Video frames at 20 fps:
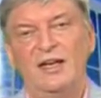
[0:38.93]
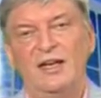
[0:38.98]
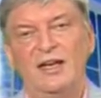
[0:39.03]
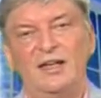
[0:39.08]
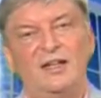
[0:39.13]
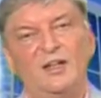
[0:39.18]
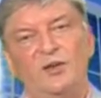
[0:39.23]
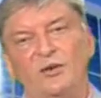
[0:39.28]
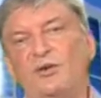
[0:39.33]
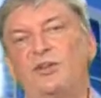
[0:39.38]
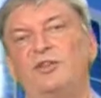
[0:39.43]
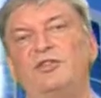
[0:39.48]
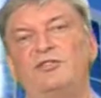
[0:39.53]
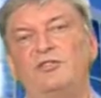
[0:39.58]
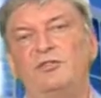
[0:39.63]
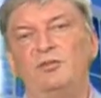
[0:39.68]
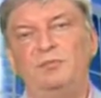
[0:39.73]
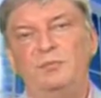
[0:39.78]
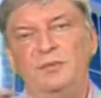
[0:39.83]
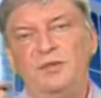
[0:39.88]
And in order
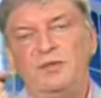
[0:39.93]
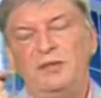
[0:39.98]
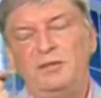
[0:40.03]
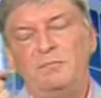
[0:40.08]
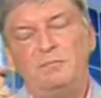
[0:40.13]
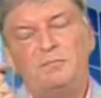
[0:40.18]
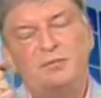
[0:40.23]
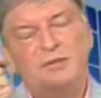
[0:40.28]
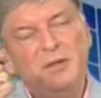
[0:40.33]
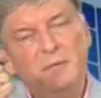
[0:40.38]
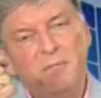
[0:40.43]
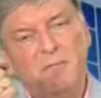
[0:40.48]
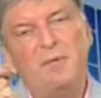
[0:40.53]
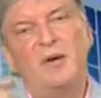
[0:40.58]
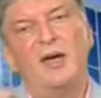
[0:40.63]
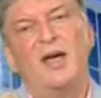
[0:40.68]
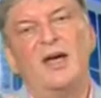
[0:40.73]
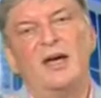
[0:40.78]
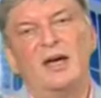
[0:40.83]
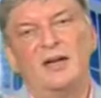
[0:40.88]
to be
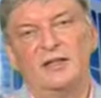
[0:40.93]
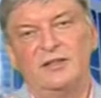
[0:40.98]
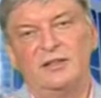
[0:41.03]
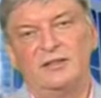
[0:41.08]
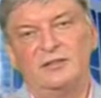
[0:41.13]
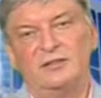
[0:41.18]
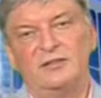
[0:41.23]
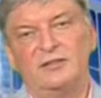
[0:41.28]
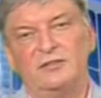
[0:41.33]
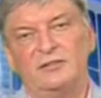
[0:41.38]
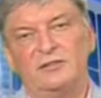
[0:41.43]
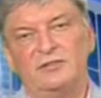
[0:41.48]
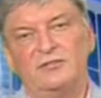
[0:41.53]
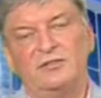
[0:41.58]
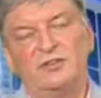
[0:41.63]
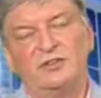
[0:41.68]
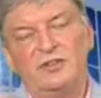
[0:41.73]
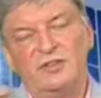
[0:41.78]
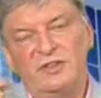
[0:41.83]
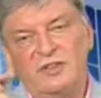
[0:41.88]
prepared of
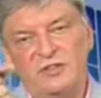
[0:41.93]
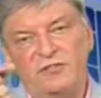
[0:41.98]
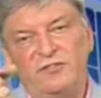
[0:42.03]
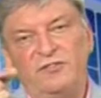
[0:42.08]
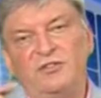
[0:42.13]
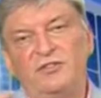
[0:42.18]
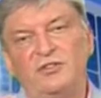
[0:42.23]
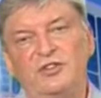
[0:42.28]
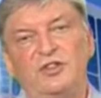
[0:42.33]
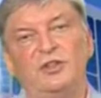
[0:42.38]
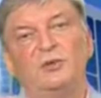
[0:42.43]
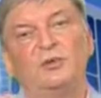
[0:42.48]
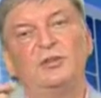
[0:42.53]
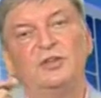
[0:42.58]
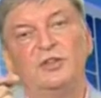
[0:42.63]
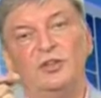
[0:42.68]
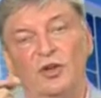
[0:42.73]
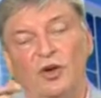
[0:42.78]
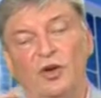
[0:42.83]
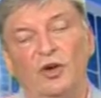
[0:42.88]
what this future
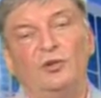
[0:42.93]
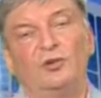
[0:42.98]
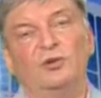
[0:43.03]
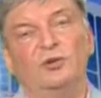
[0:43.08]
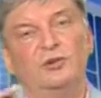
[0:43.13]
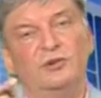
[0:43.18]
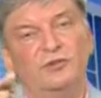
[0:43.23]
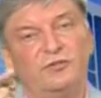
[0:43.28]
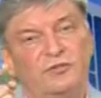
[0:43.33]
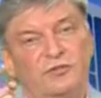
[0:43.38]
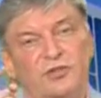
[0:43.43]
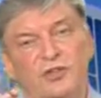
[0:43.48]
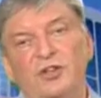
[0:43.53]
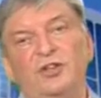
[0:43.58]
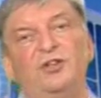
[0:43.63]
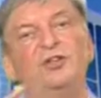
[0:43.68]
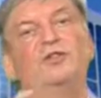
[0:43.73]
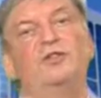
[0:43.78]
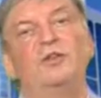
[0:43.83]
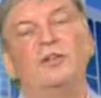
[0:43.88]
will hold for
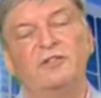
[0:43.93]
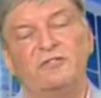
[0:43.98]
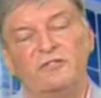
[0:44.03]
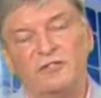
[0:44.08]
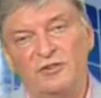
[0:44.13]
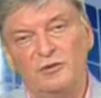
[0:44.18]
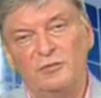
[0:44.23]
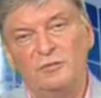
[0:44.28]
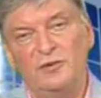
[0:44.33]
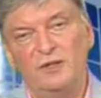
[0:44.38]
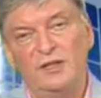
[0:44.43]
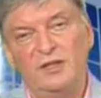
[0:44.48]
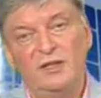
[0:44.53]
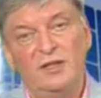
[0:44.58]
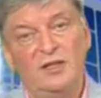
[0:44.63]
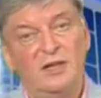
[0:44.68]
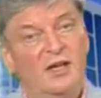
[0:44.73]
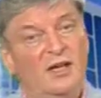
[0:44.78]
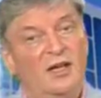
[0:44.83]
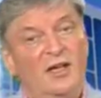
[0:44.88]
you and for me